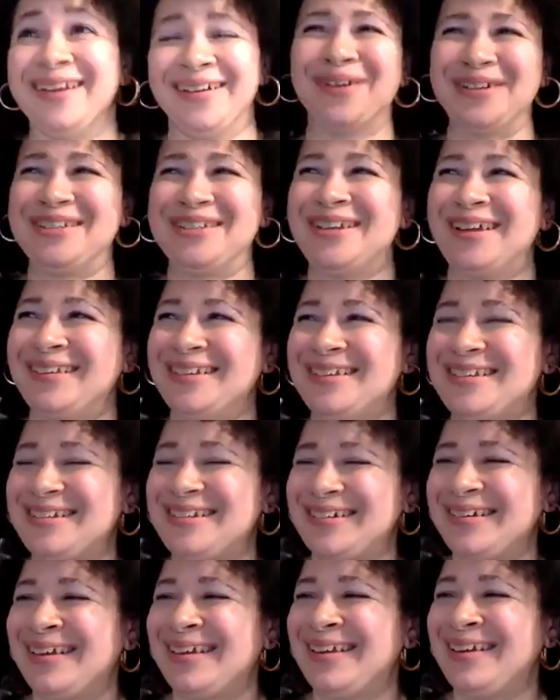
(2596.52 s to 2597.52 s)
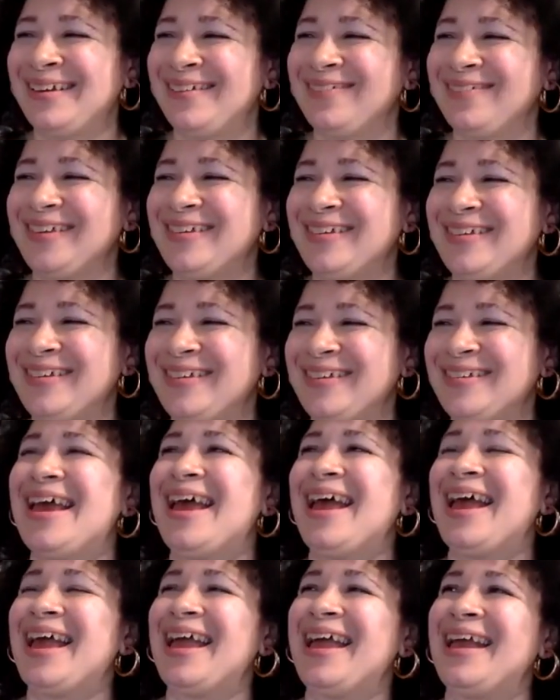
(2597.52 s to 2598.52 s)
person on the street interviews,
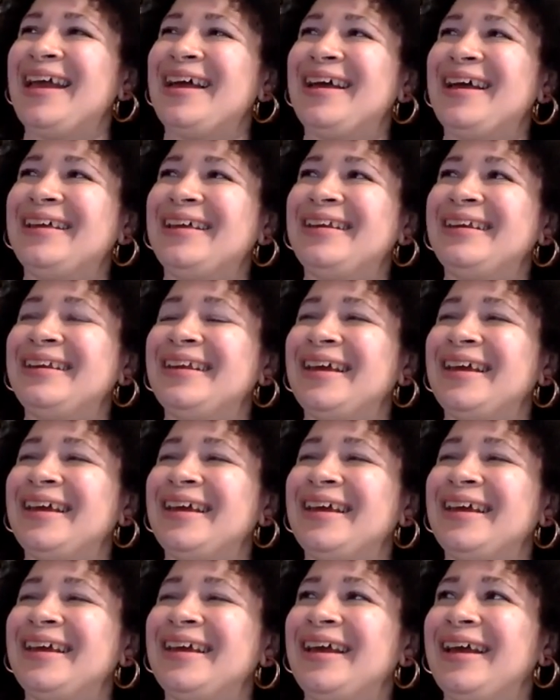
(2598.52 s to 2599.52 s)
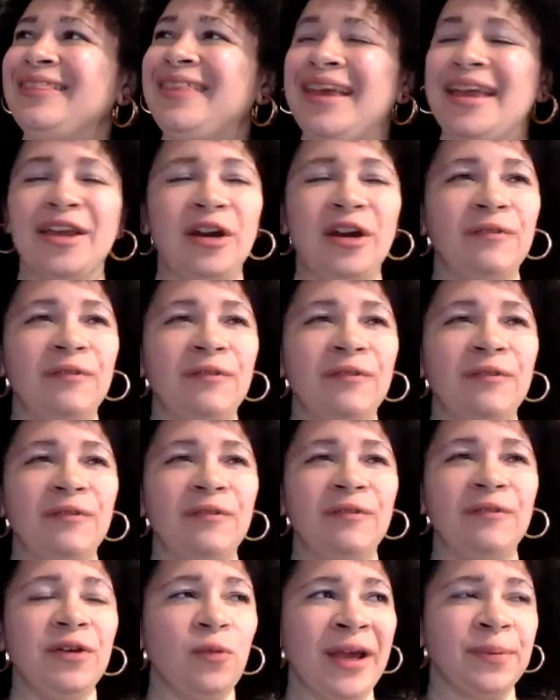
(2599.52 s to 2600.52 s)
and they
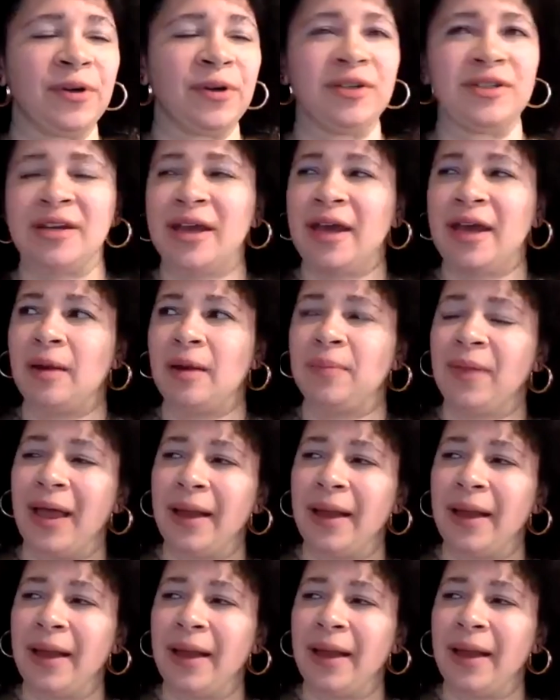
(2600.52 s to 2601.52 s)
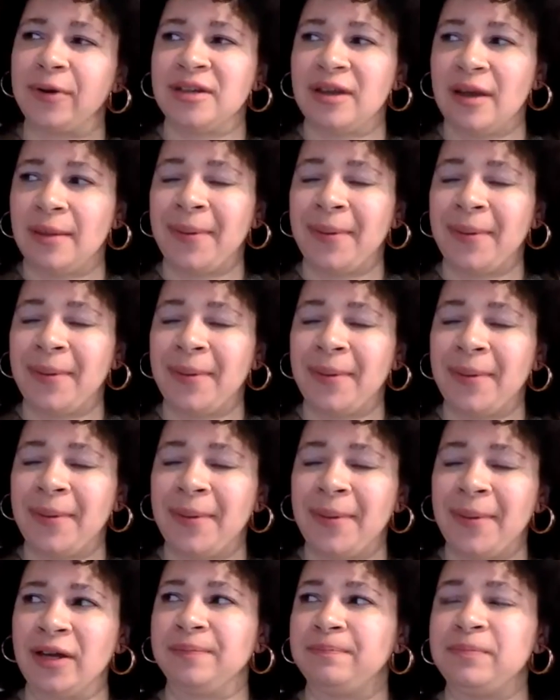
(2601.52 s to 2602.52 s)
interviewed a white person and a black person about
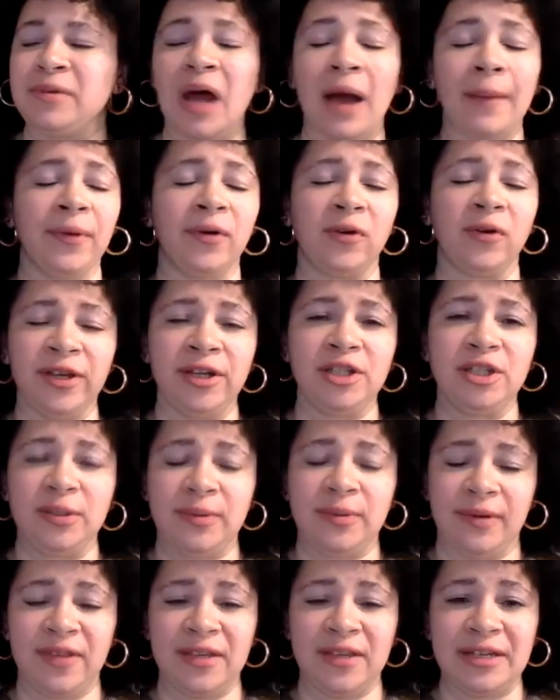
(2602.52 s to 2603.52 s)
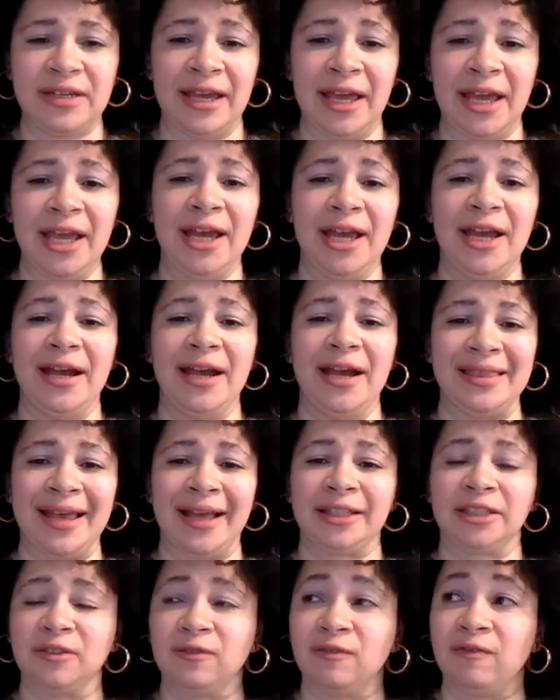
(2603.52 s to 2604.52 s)
a topical issue of the day,
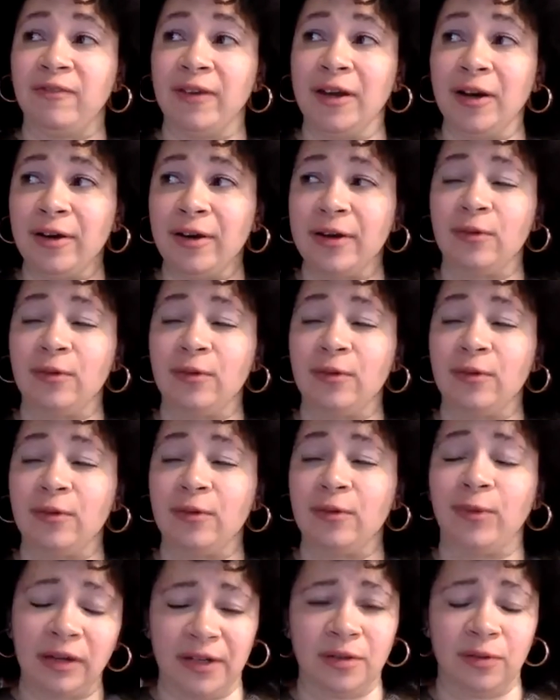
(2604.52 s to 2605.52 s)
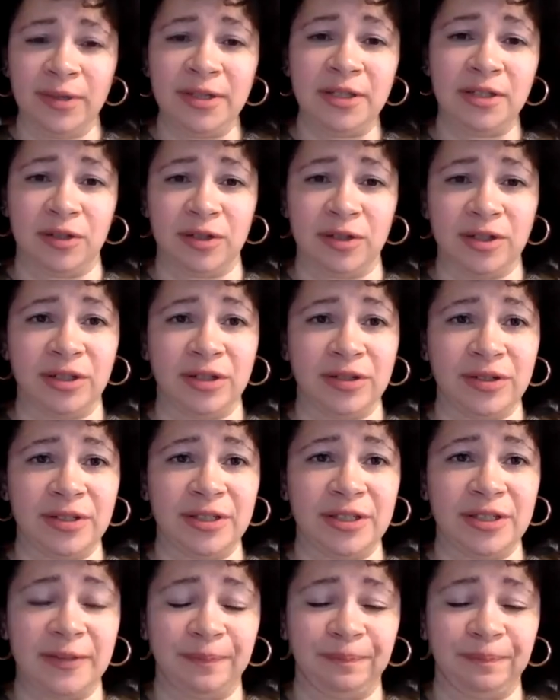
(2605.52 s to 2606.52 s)
that's very relevant to
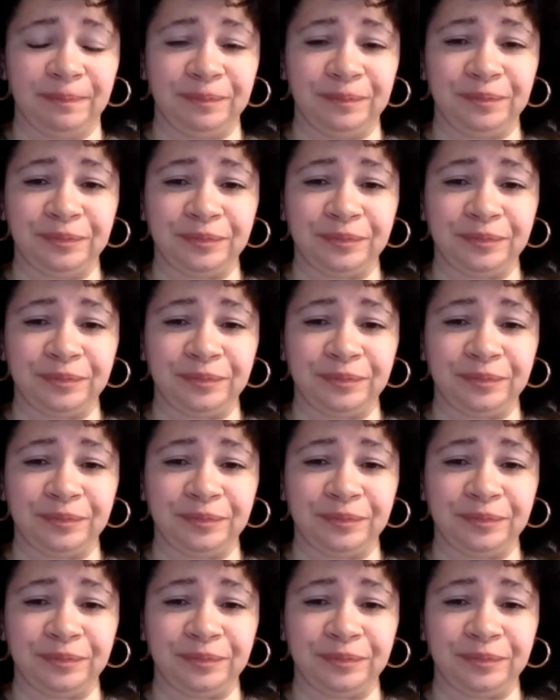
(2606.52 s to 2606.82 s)
researchers.